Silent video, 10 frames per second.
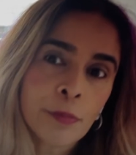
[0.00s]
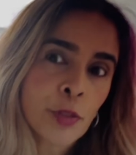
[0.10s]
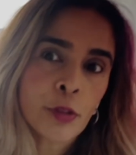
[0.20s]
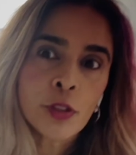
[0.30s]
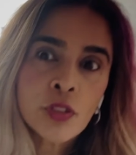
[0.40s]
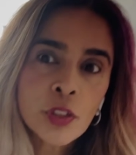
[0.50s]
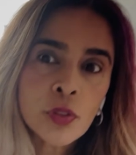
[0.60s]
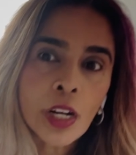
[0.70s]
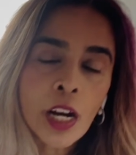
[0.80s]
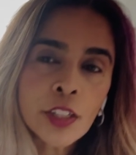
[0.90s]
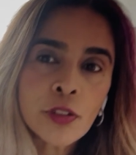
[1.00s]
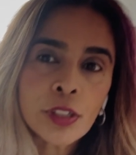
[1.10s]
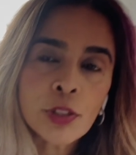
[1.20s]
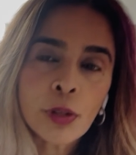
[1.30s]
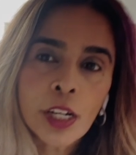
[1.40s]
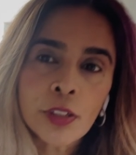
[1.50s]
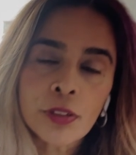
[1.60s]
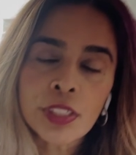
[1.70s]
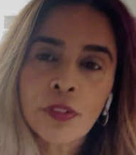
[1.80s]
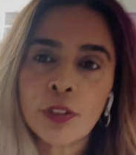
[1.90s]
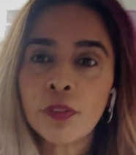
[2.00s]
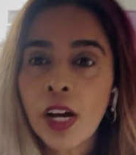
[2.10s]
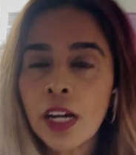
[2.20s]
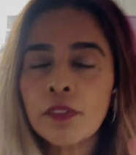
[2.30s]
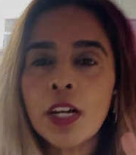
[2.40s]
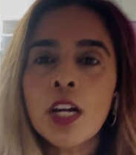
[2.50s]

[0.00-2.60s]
So we used to use 100 to 175.